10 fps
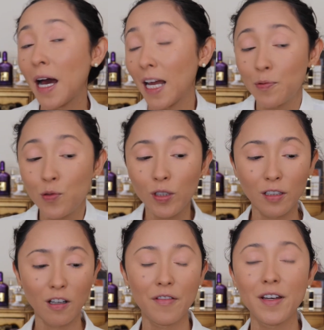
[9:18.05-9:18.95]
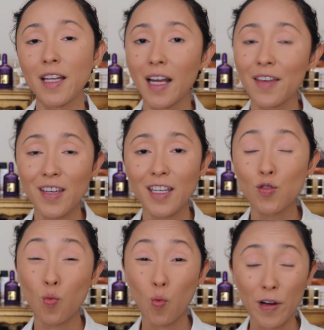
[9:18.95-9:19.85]
I absolutely love it, and I think it's
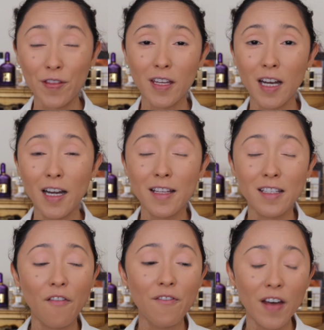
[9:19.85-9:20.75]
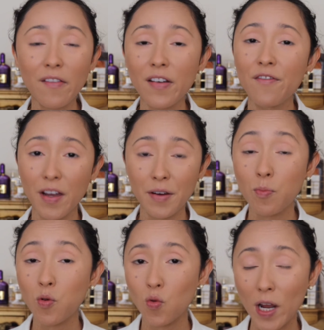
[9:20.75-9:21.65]
worth it, and it's a very, very
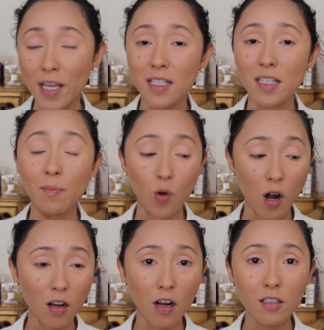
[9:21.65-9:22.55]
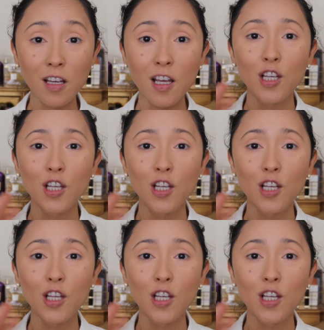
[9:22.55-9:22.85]
pricey product.